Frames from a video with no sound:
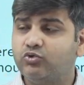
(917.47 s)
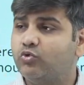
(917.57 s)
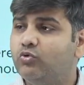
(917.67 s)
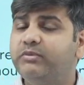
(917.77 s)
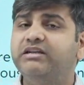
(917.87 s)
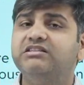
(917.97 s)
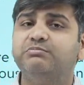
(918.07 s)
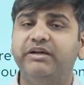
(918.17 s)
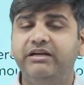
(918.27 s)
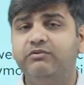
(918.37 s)
to whom it is
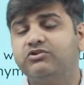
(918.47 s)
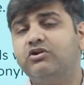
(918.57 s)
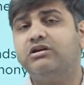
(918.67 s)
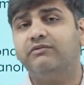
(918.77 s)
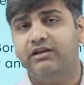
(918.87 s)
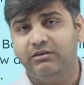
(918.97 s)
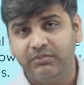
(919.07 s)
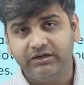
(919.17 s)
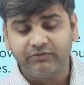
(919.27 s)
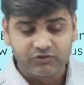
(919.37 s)
paid was not
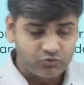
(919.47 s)
available. It was